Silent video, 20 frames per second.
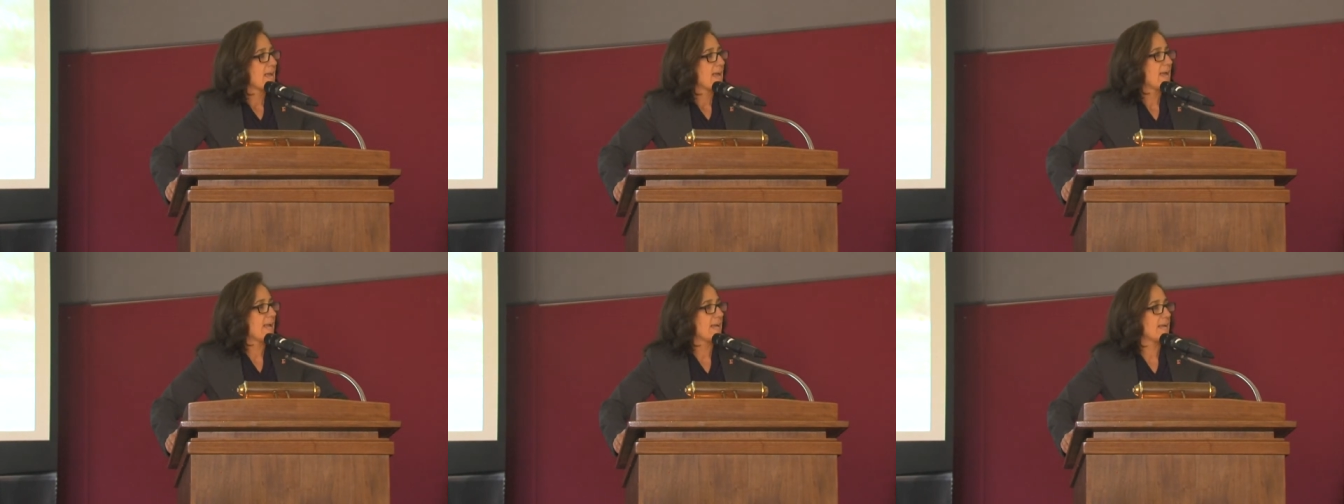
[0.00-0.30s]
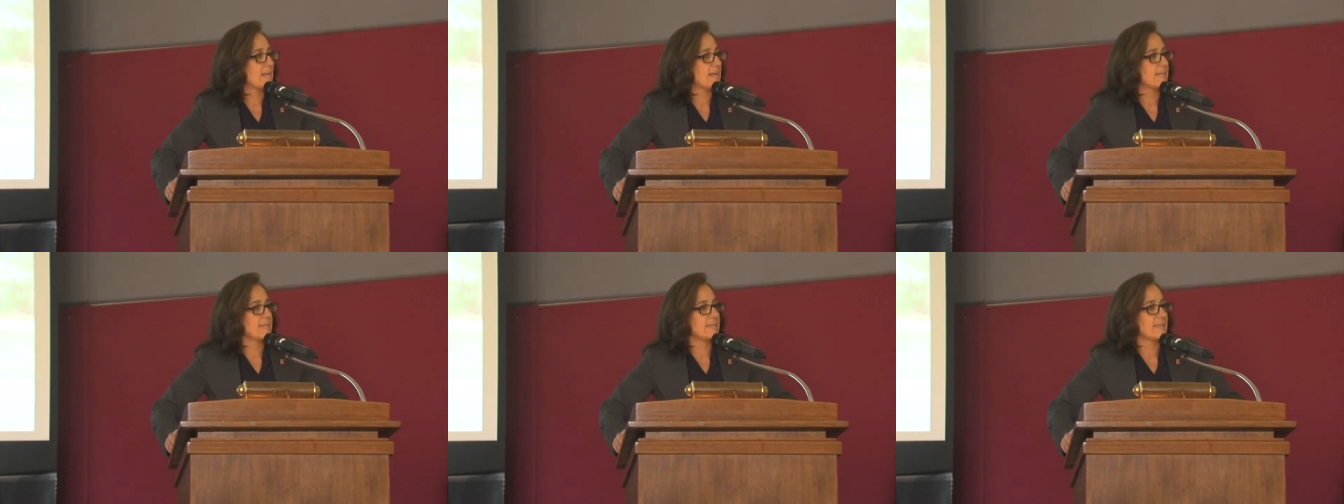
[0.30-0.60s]

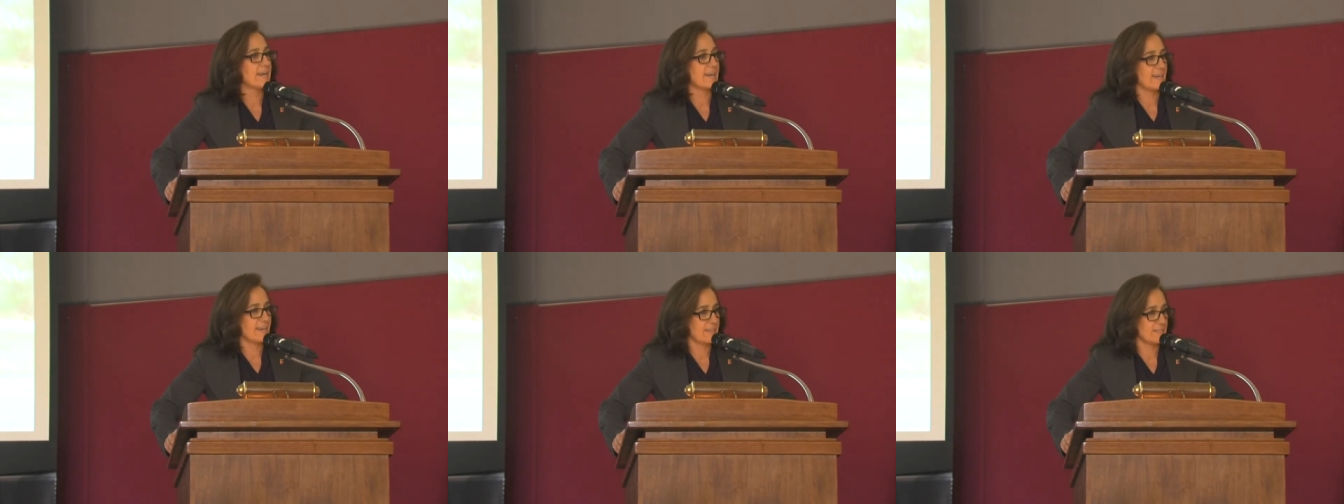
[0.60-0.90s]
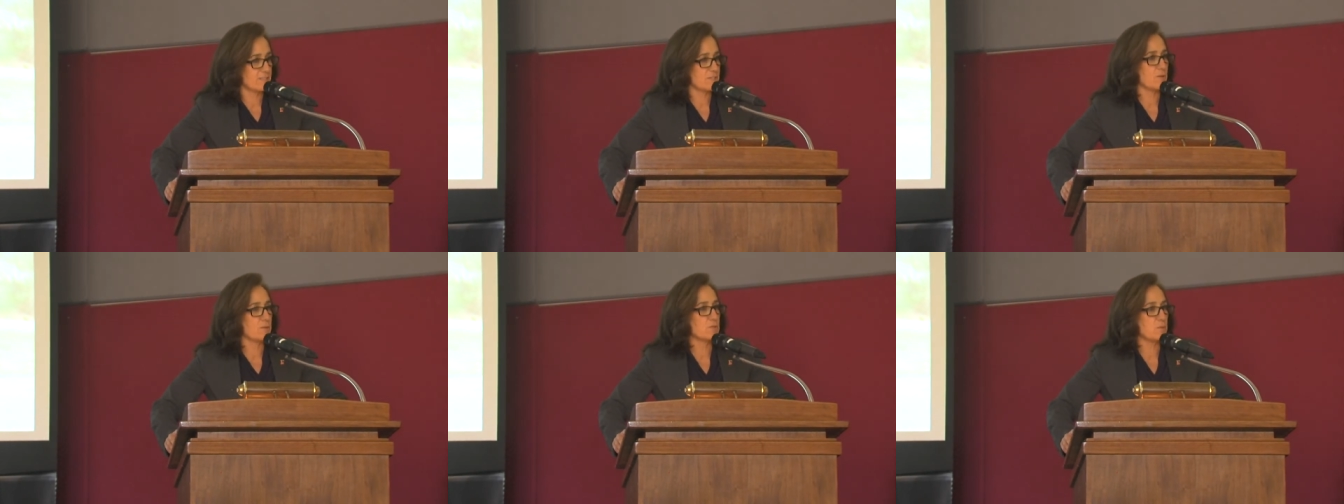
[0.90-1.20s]
And uh,
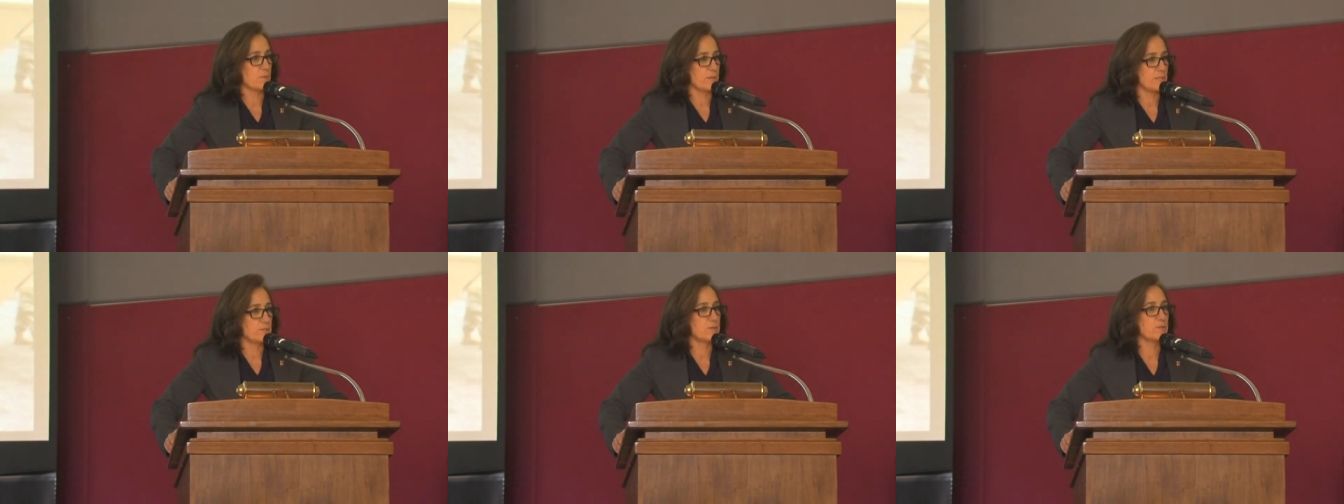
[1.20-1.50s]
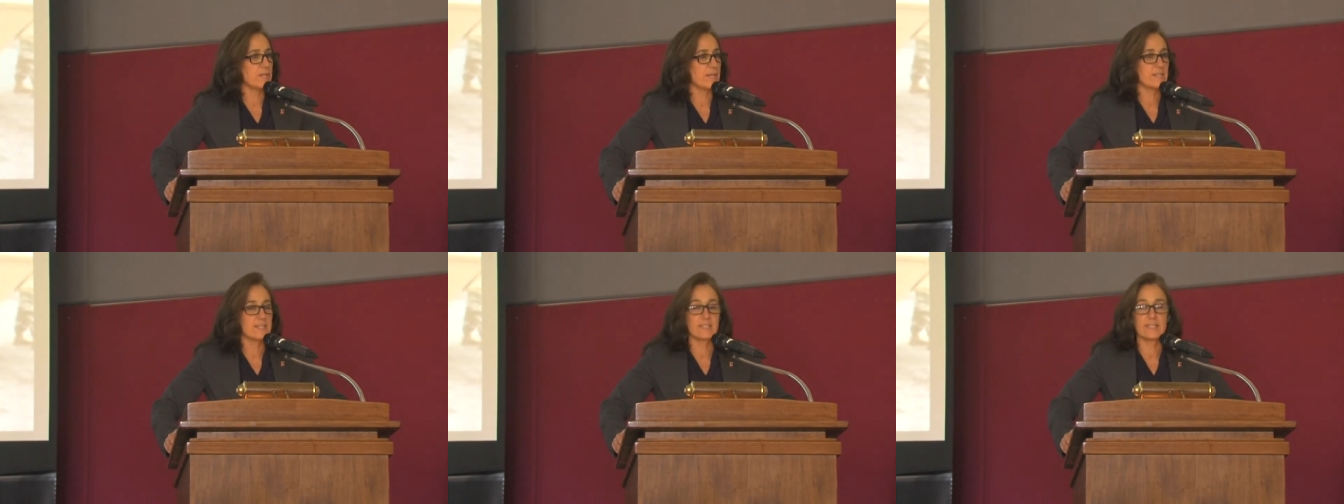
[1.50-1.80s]
so 22
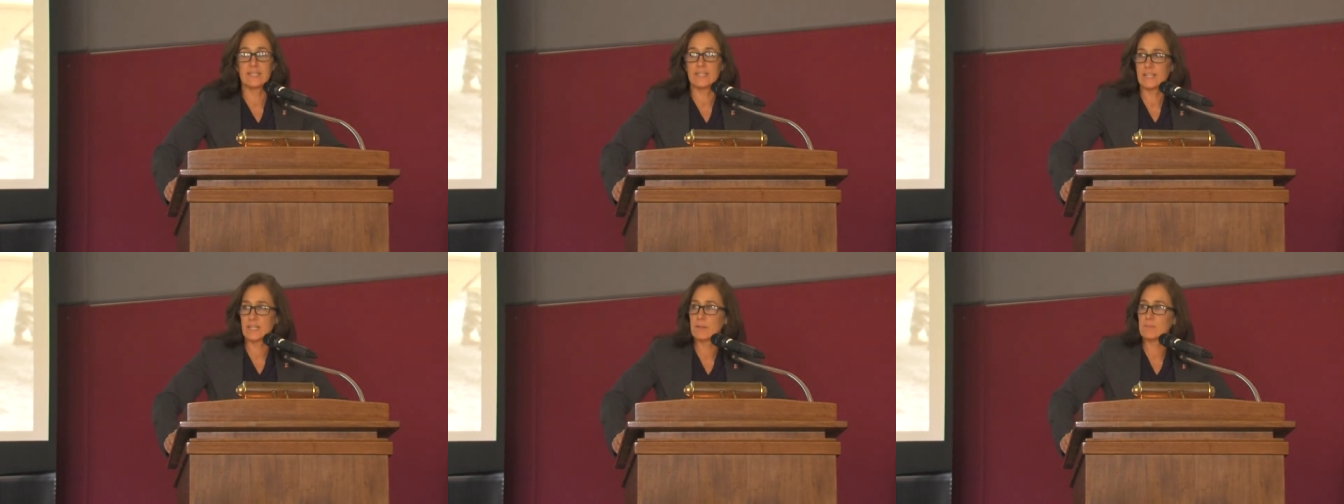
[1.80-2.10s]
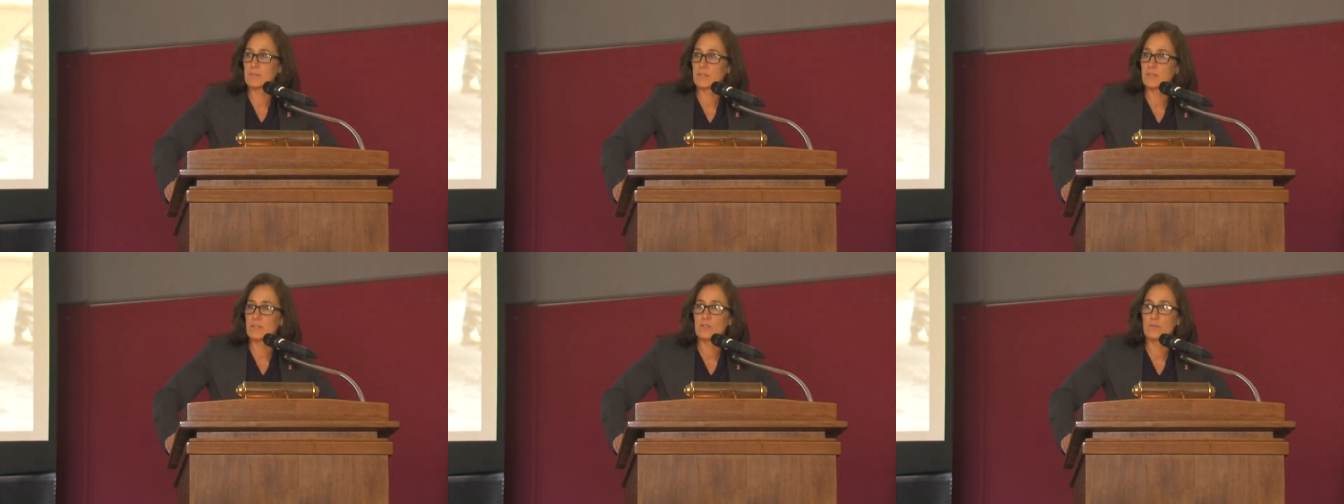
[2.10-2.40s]
days leading up
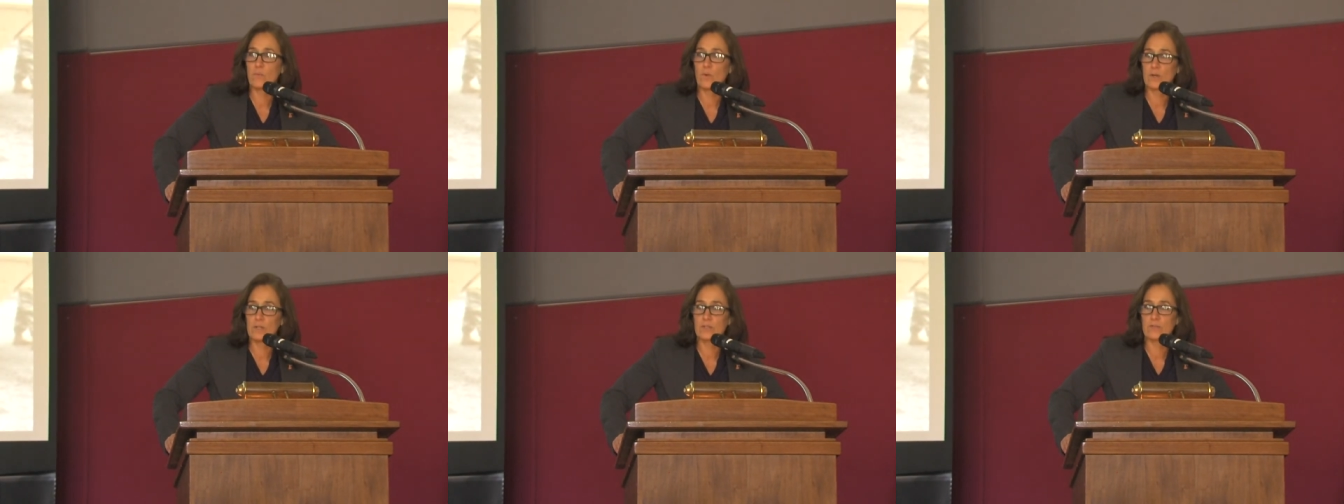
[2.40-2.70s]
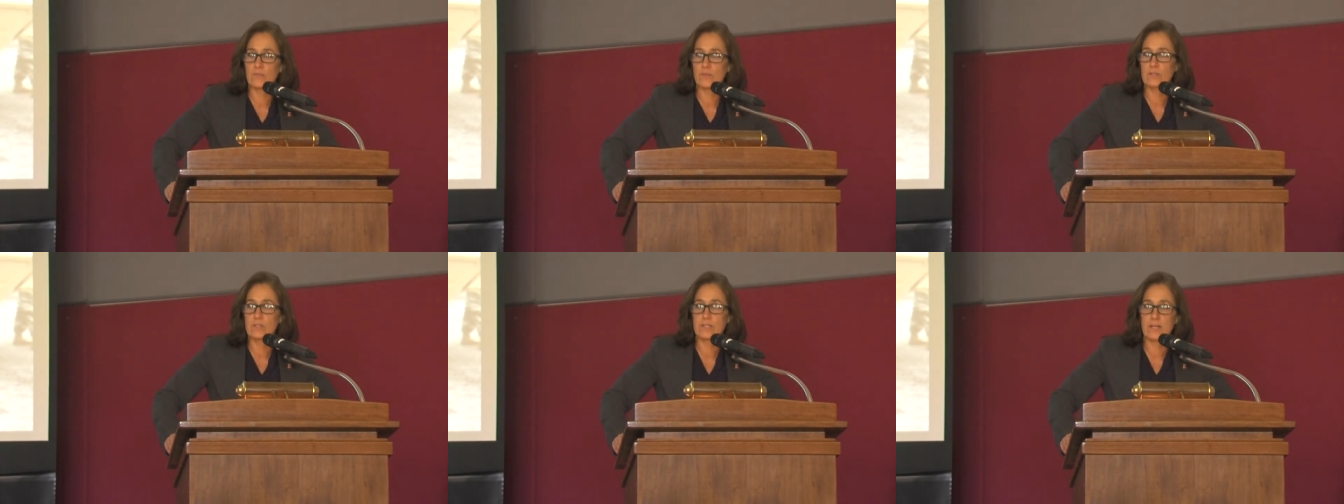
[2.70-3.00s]
to this
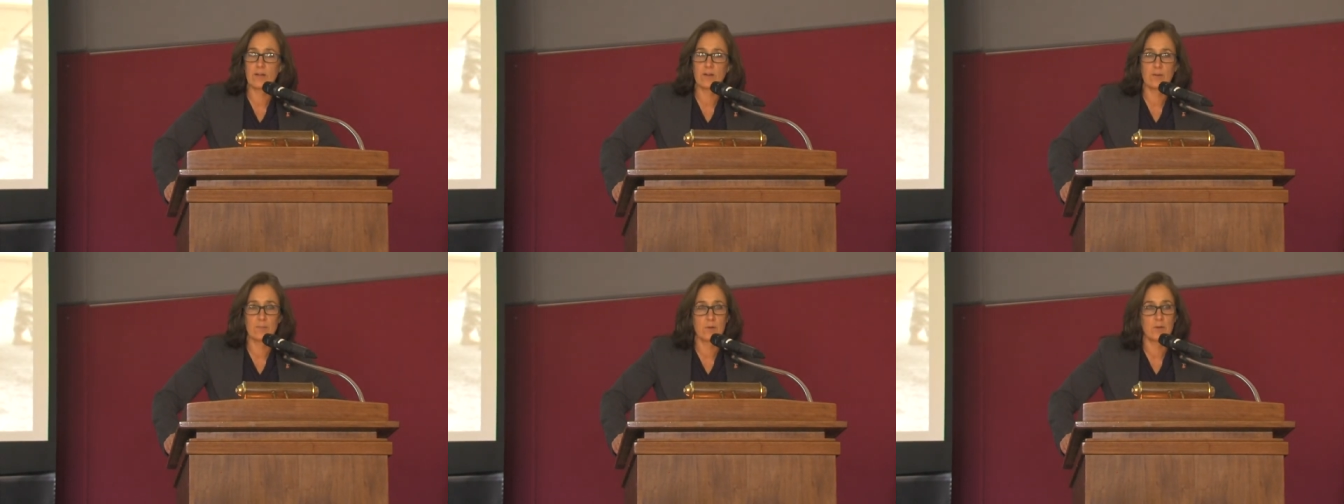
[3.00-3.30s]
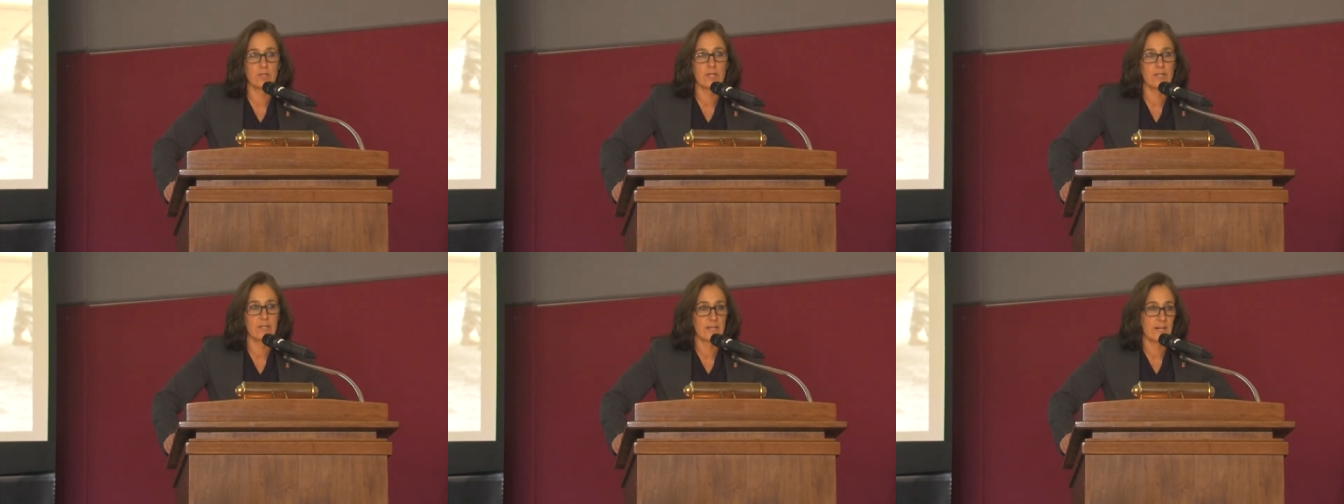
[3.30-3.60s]
wonderful
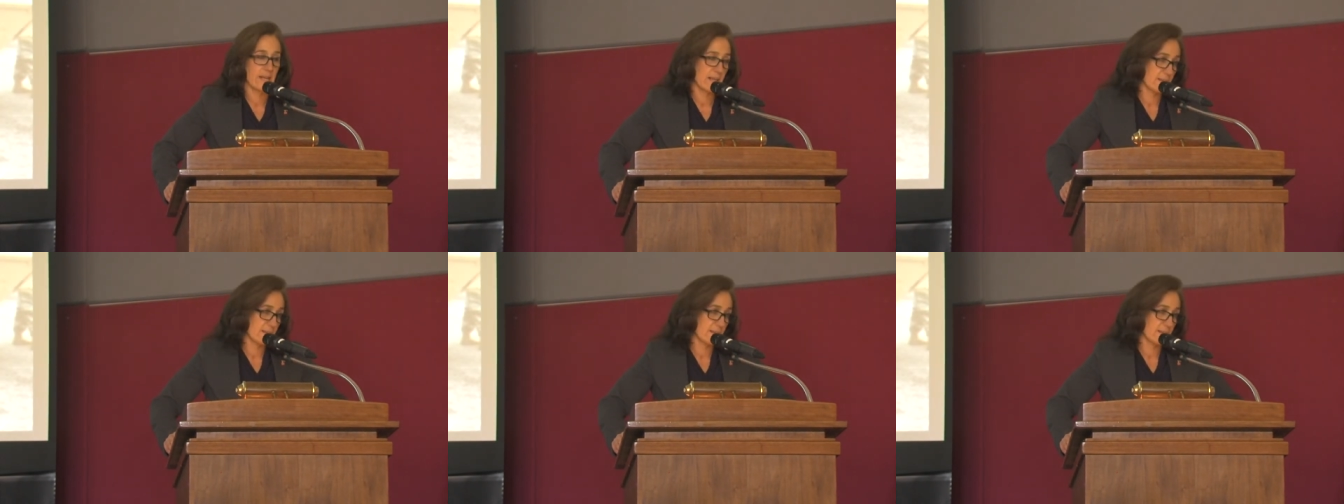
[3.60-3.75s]
ceremony that